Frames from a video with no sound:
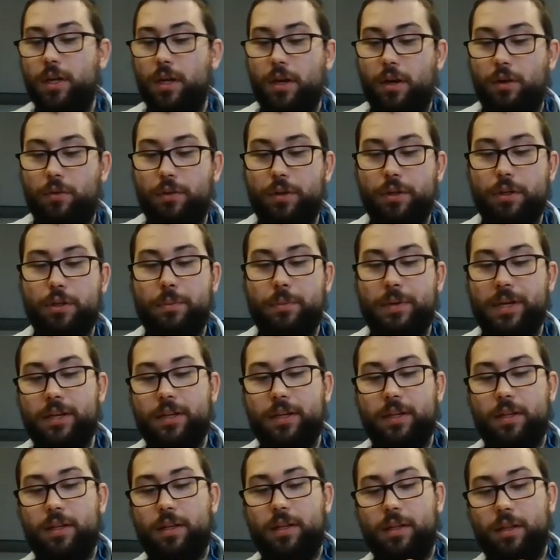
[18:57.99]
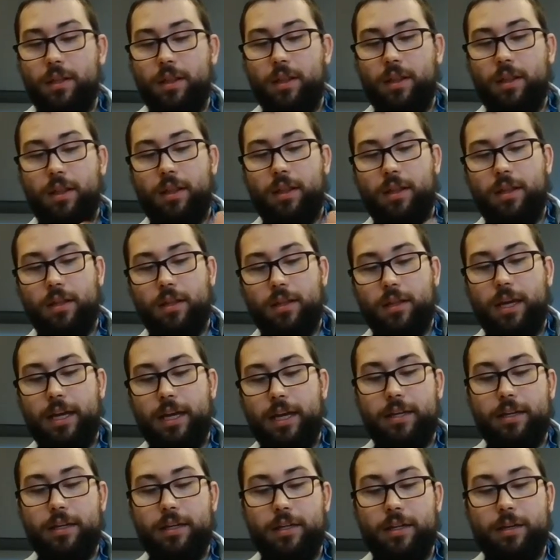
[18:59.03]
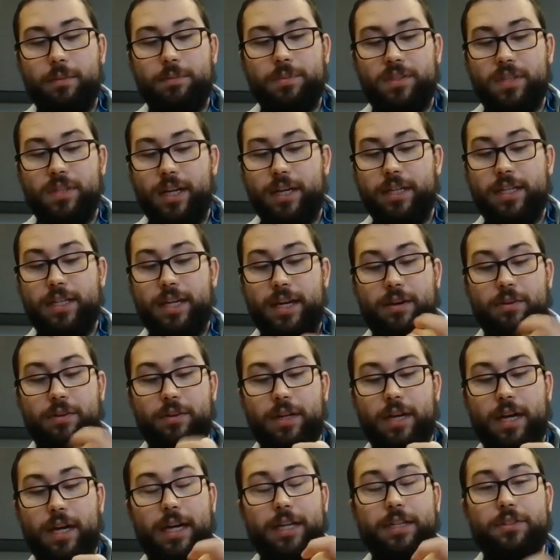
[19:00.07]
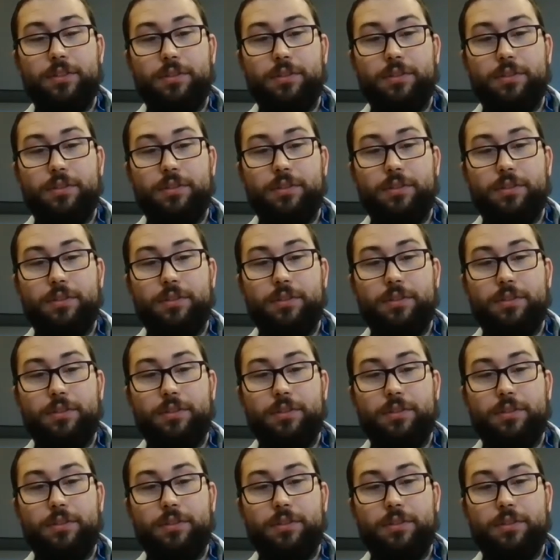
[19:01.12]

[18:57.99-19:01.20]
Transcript: a little bit like an upside down ice